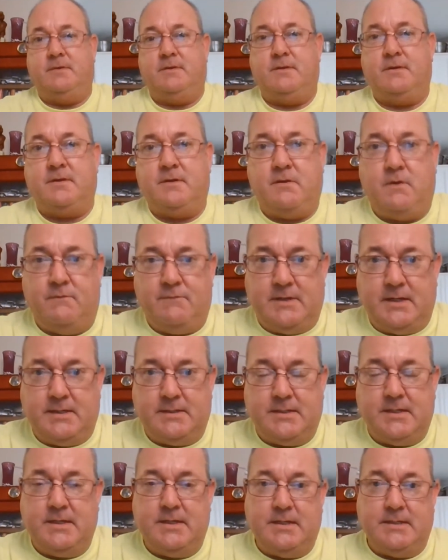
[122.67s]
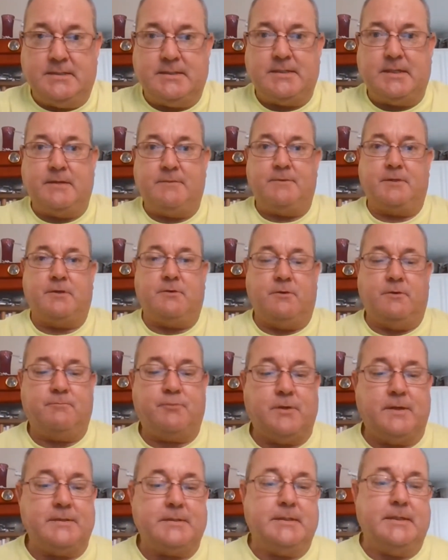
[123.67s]
COVID-19 instead of the current
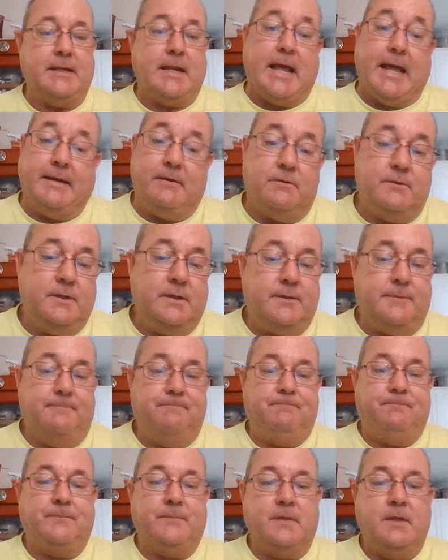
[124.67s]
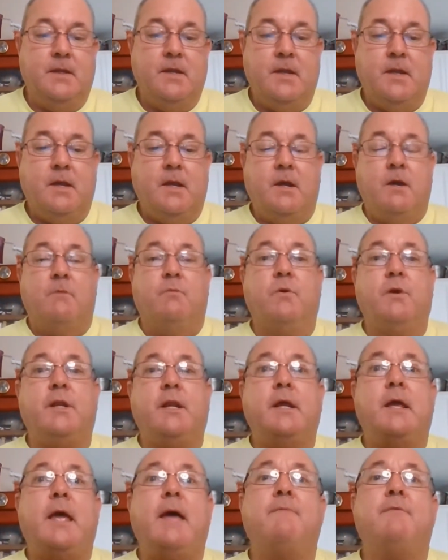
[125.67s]
president? I don't know. We're going
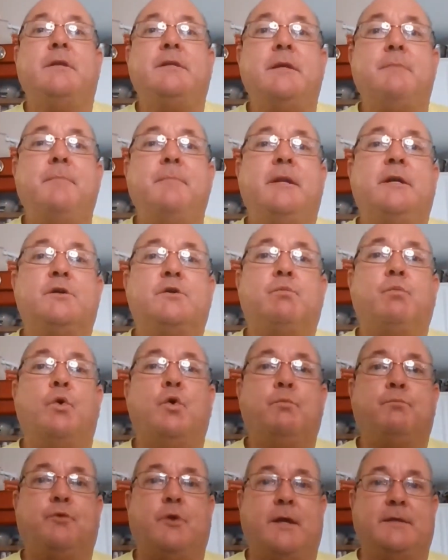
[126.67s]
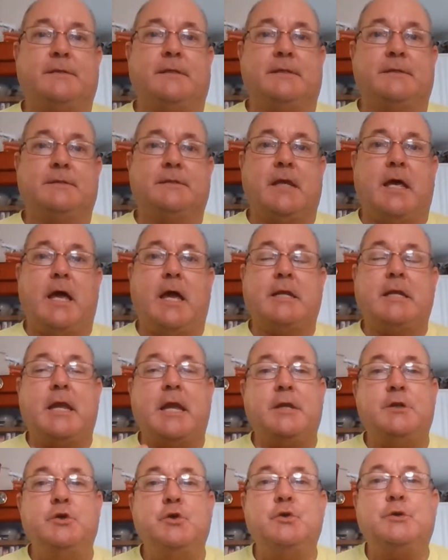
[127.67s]
to have a diminished world presence.
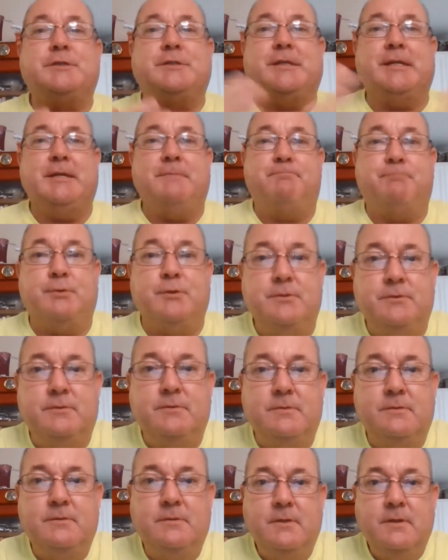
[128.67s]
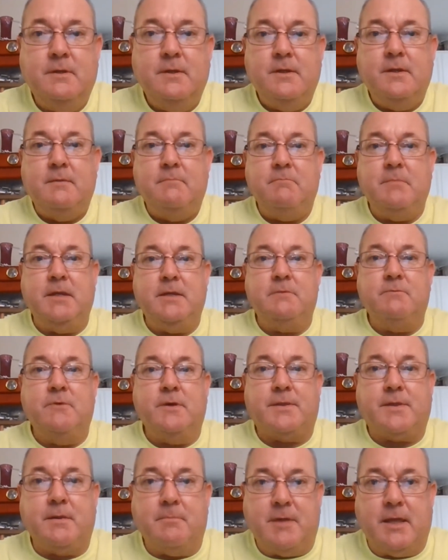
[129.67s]
Can you see Putin meeting
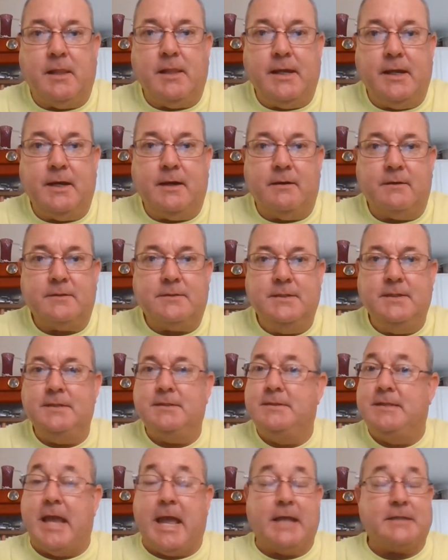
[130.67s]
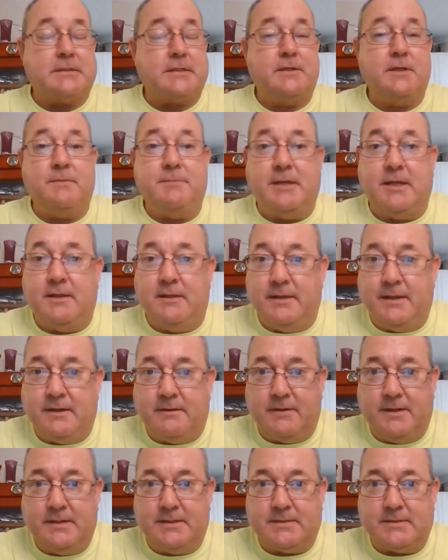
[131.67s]
with Kamala Harris? That's going to be
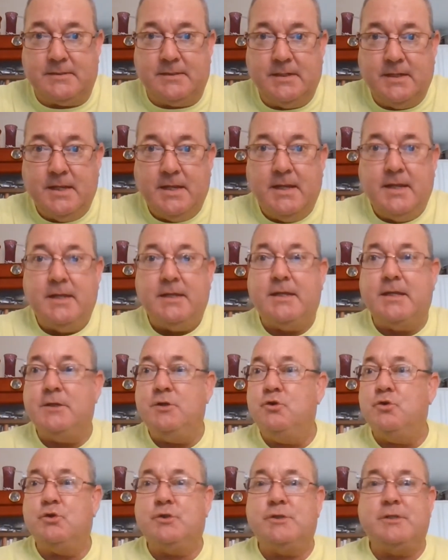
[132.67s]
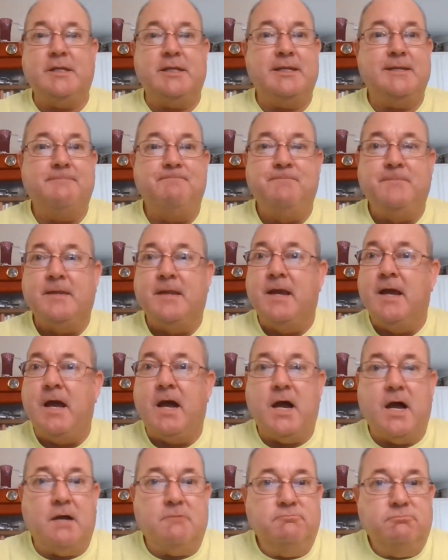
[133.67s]
hilarious. Can you see
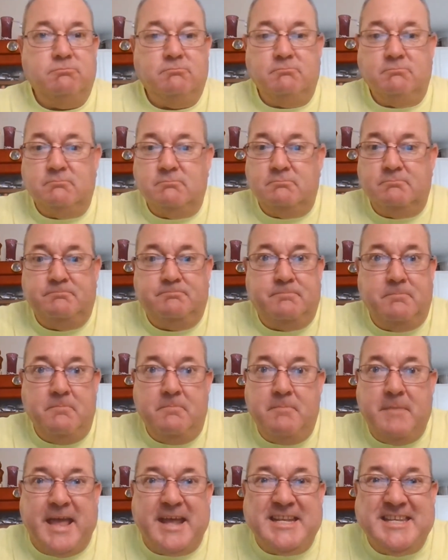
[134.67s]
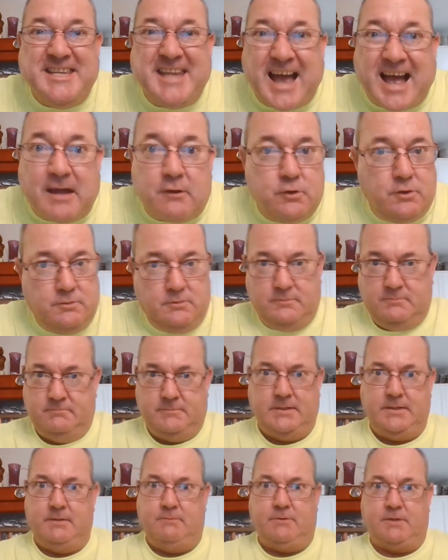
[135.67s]
Netanyahu
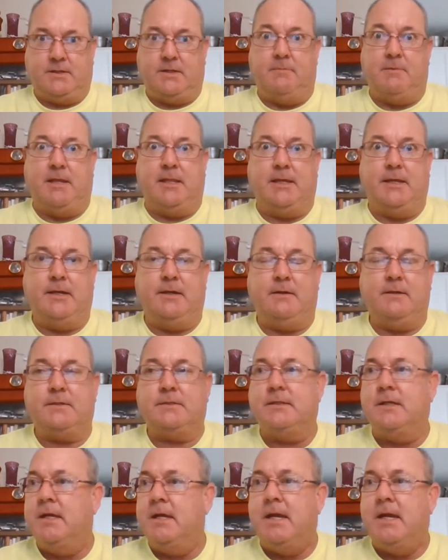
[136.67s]
meeting with Kamala Harris?